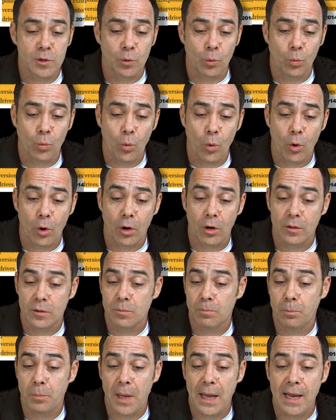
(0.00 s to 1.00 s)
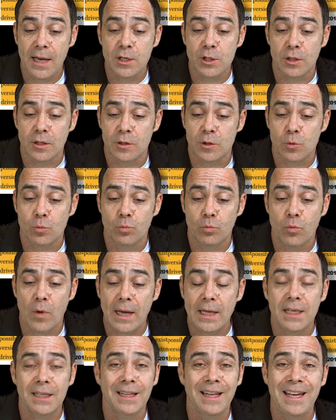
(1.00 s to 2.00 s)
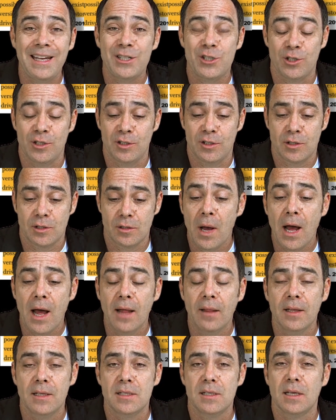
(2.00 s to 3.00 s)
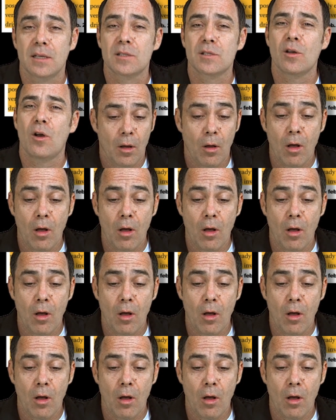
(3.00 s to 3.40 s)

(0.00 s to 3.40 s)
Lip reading: So wars, pensions, regulations, politics,